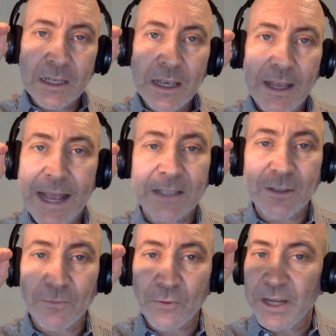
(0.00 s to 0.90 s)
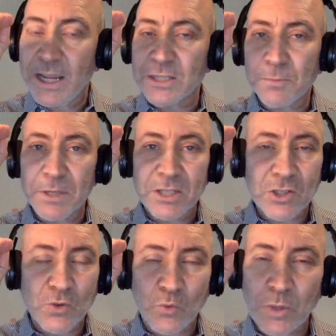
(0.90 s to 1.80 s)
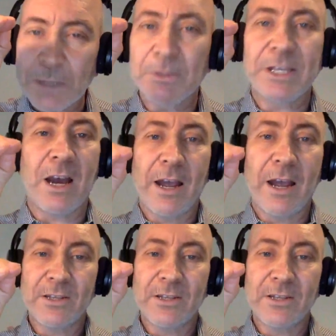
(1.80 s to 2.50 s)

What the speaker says: and hassle-free has to be extremely high.